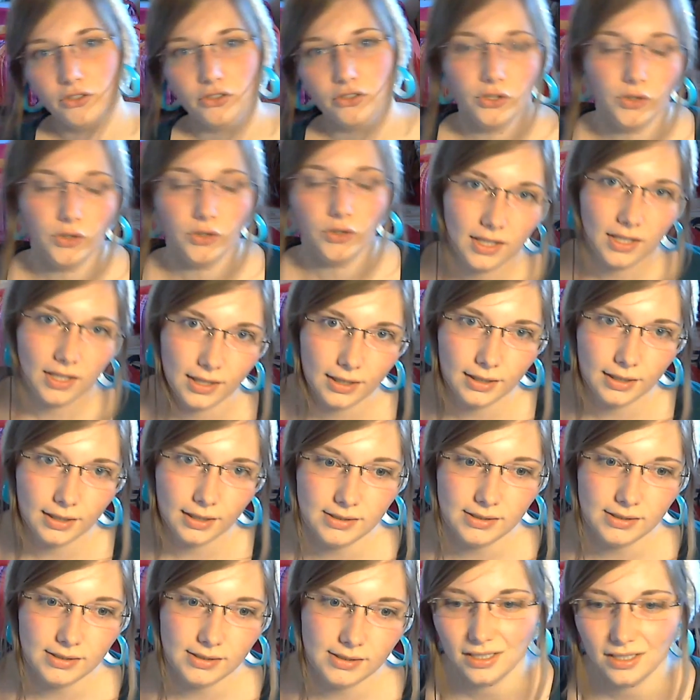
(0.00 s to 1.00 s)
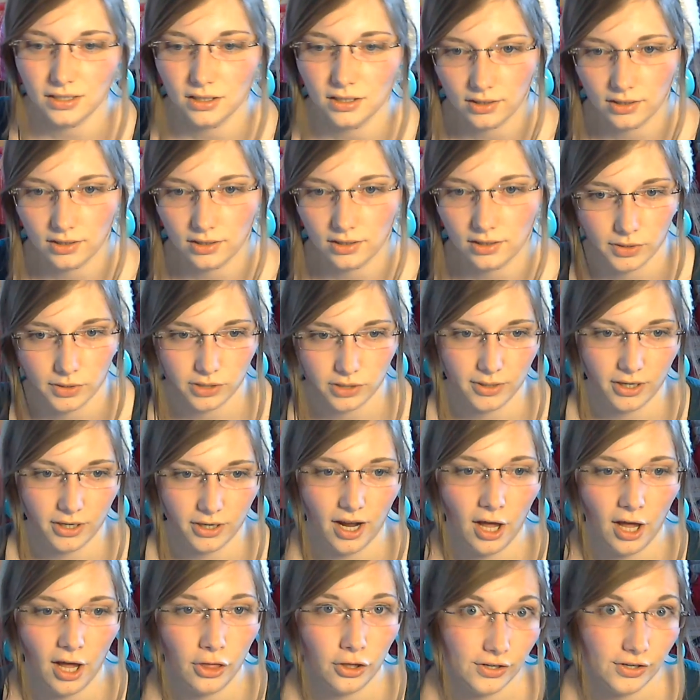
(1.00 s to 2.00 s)
certain things and I did not so much about
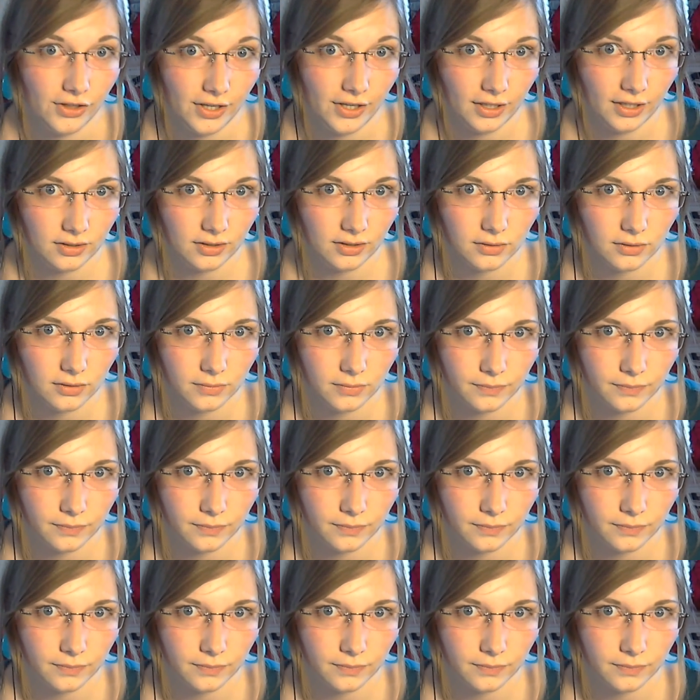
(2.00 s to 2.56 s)
other things.